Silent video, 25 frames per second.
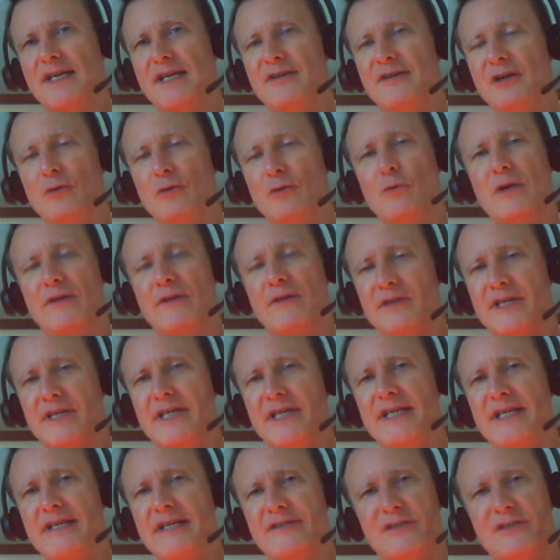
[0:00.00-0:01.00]
Now, one of the
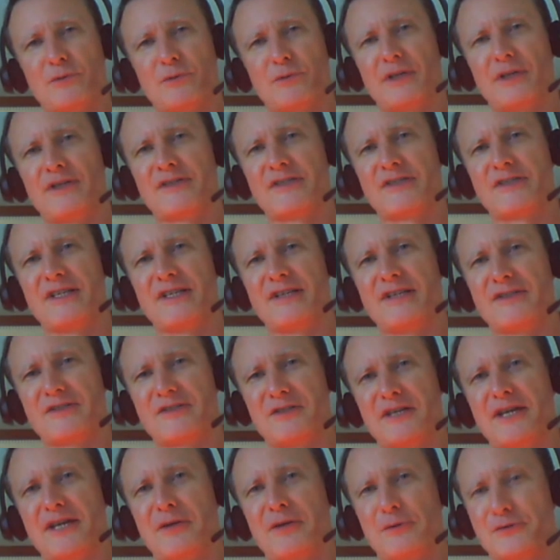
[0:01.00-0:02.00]
keys, and we're going to see this
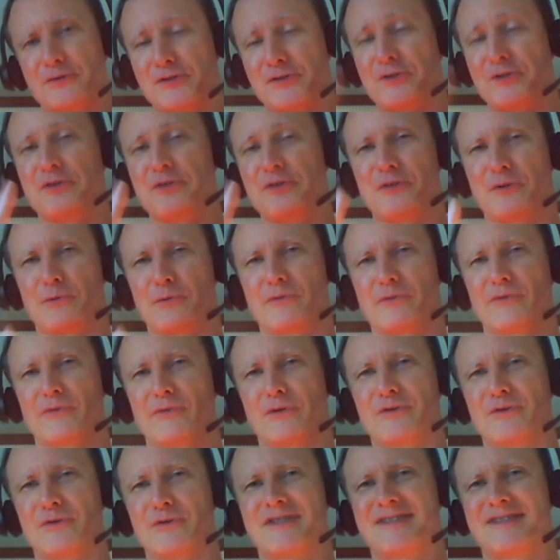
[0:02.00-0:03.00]
later, is you can do the
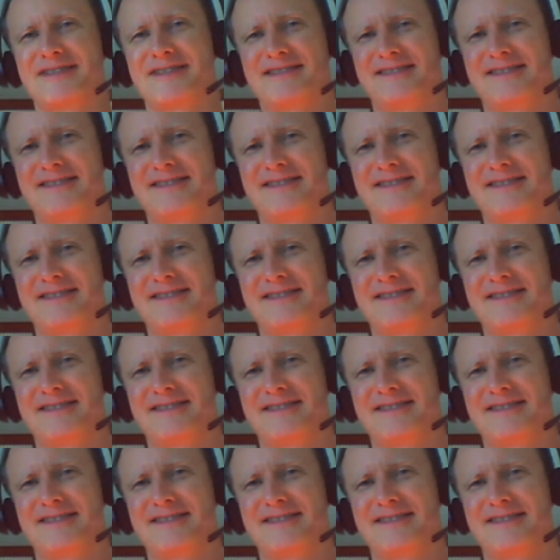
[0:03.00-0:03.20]
reverse.